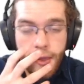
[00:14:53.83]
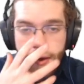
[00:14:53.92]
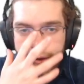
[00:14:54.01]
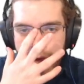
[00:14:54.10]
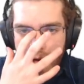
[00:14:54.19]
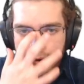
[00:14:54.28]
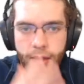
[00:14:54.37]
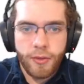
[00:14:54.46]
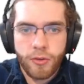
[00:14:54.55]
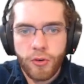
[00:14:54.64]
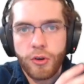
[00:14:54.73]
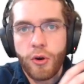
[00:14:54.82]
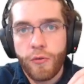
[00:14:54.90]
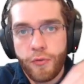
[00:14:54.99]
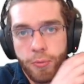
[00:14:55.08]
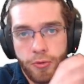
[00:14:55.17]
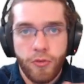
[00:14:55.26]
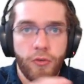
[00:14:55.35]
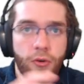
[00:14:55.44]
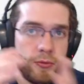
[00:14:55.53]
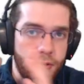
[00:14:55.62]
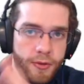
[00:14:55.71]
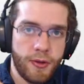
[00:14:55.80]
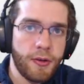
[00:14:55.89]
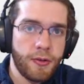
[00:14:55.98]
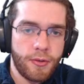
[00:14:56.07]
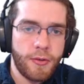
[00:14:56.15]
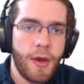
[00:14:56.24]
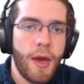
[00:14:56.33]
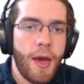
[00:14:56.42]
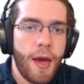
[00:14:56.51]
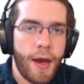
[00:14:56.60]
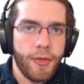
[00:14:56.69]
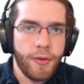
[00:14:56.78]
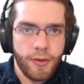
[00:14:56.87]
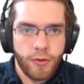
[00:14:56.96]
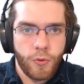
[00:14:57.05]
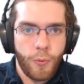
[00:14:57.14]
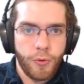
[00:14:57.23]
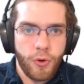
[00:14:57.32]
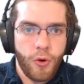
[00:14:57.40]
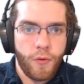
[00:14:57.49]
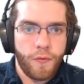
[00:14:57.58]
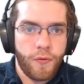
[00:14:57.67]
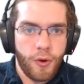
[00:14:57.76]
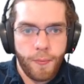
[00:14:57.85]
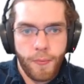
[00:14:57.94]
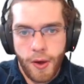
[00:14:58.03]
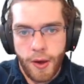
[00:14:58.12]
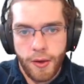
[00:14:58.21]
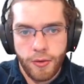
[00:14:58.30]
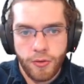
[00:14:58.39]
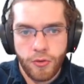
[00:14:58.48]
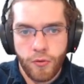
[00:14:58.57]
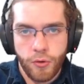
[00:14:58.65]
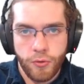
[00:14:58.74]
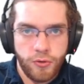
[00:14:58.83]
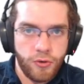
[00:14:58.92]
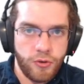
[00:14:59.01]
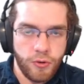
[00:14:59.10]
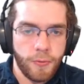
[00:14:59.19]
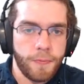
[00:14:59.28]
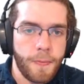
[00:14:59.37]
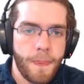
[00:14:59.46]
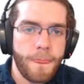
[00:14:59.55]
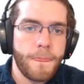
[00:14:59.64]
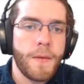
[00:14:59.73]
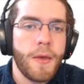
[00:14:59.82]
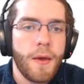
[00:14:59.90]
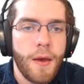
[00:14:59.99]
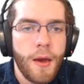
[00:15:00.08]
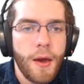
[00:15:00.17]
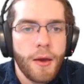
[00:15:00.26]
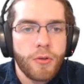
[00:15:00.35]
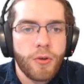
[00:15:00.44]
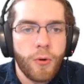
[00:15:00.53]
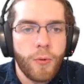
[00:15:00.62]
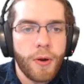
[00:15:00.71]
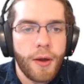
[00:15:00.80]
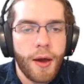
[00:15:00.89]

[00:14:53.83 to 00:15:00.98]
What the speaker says: And again, it's going to go from 0 to 6, and then this one will go from 0 to 2. So